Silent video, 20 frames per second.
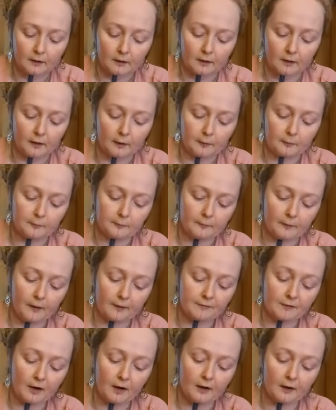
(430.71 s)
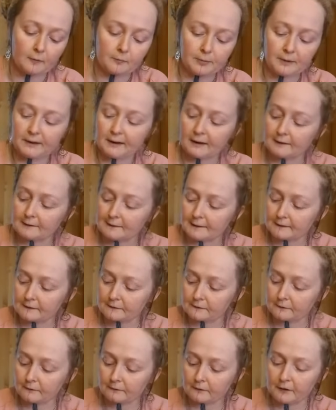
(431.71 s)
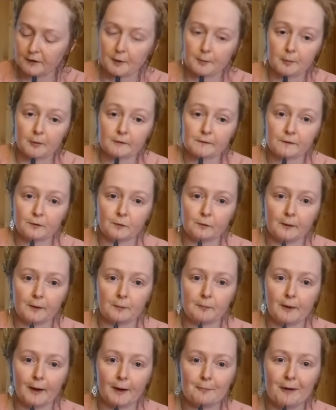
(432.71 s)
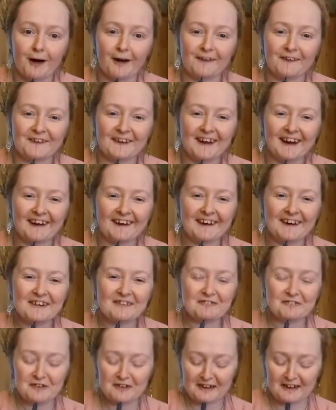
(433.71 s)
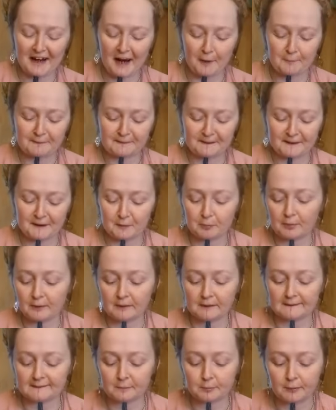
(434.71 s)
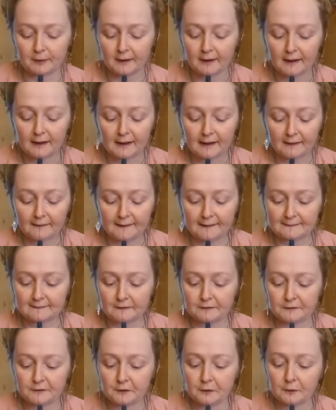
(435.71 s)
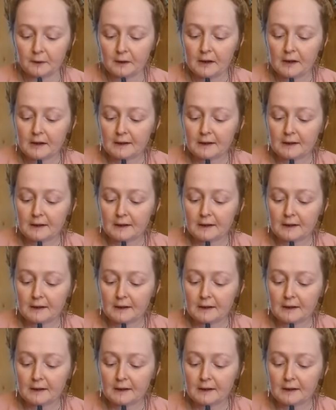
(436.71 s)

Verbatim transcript: I've got a big industrial commercial one in my apothecary for capsuling pills, but this will do.